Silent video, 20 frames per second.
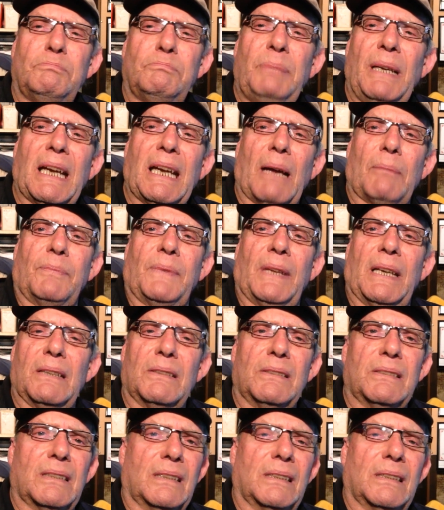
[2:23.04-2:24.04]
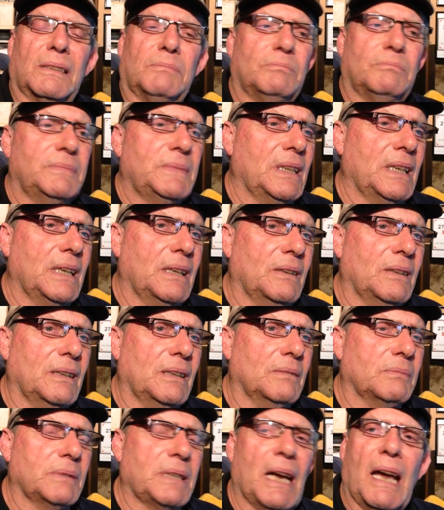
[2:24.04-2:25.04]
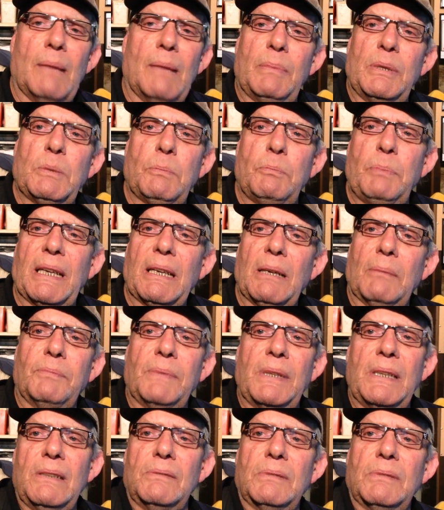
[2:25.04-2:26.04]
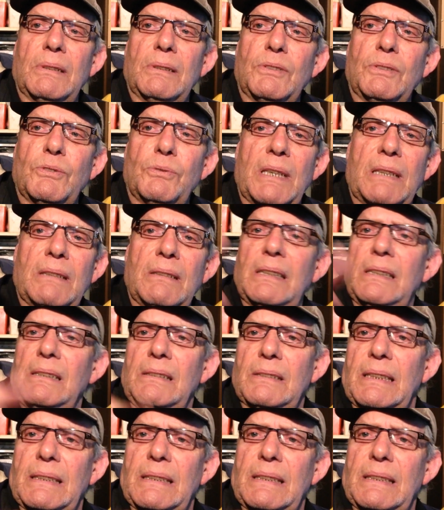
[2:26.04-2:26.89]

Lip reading: pickup things, you know, the garbage pickup things on the trigger,